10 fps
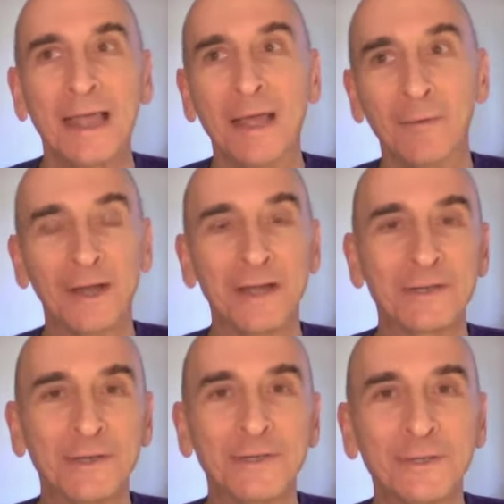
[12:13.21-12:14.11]
and when I
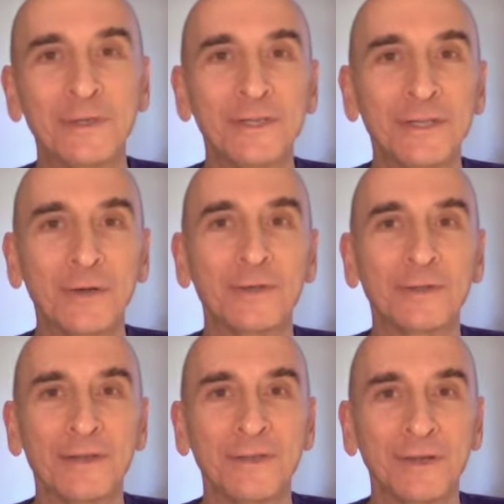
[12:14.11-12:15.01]
turned to it in
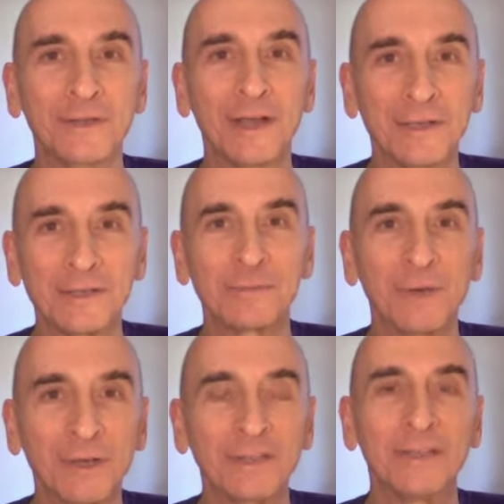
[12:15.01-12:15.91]
Yoga, Yogananda's
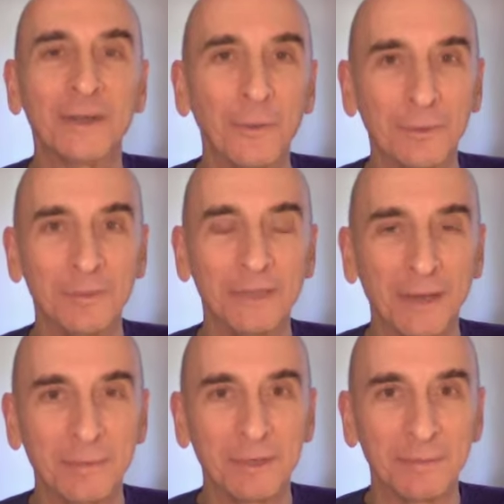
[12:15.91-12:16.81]
book, it opened me
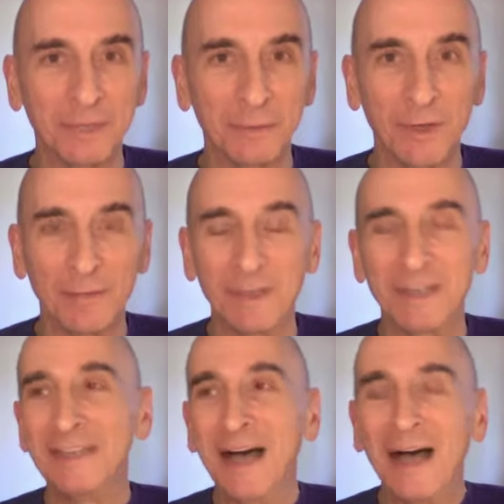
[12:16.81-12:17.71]
up in a big way. But
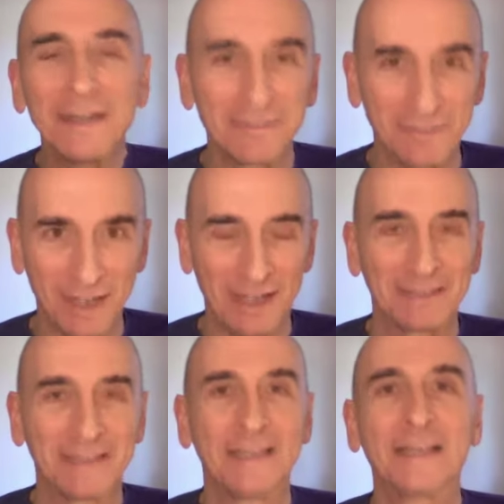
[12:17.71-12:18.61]
none of
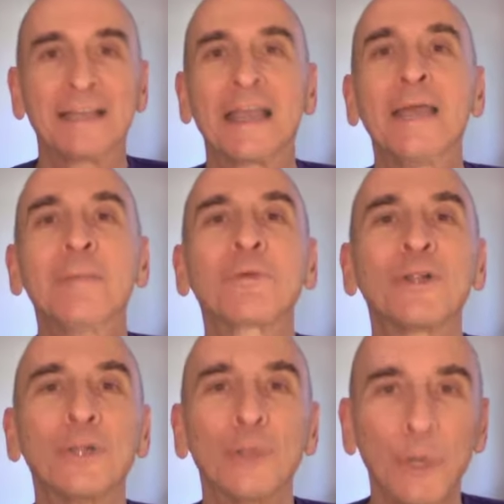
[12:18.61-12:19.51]
that came
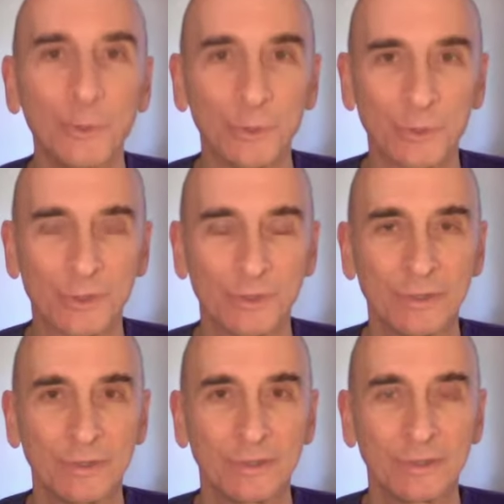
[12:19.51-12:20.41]
close
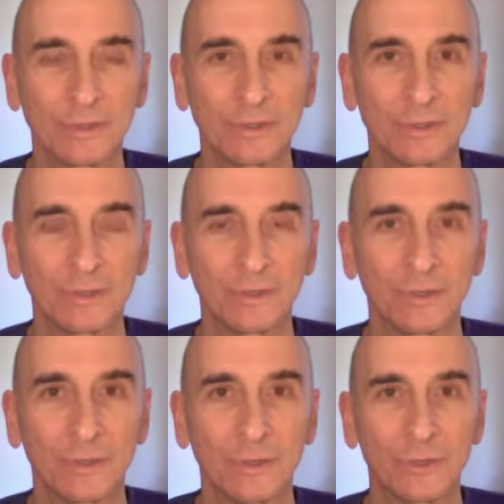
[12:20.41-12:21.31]

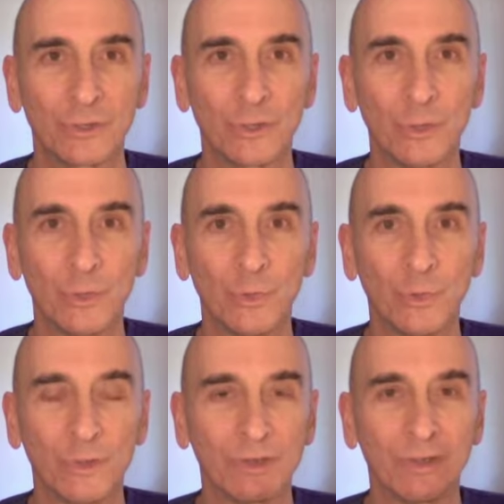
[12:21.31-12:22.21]

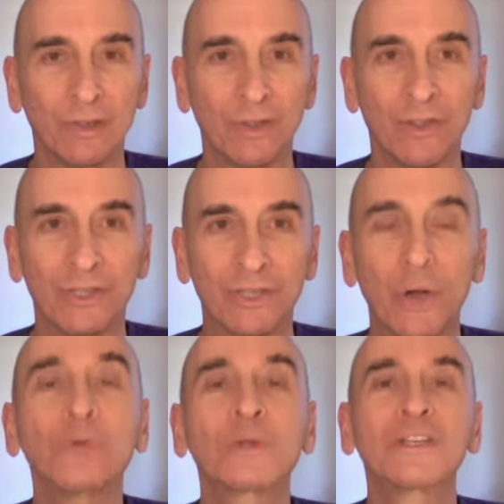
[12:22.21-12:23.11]
to the
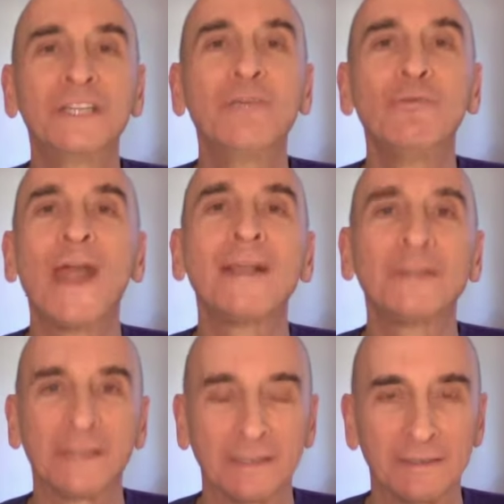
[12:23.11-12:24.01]
total
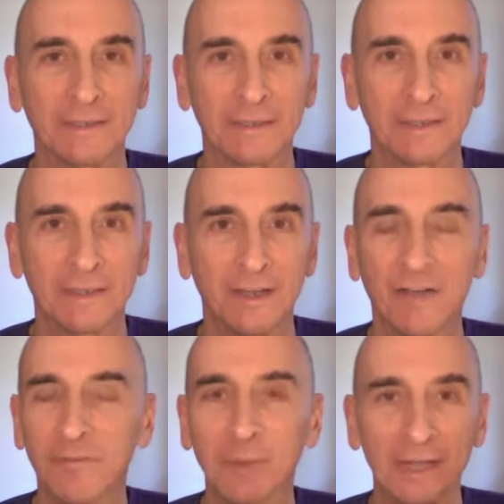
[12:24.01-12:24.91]
derailing
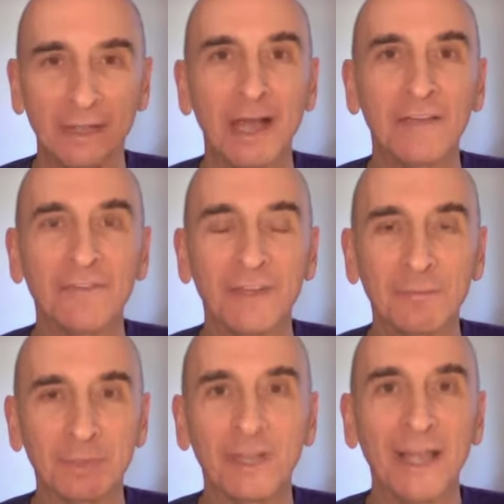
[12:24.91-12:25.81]
of my life
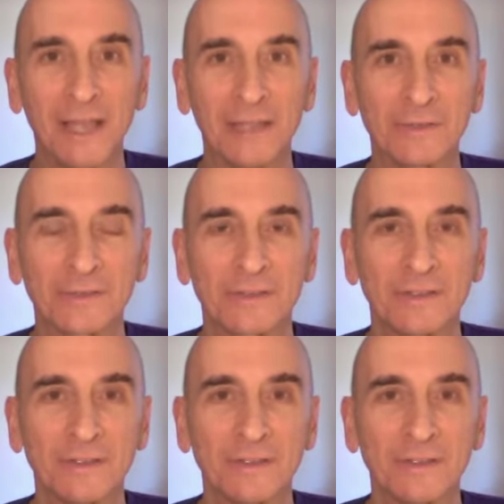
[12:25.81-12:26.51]
and plans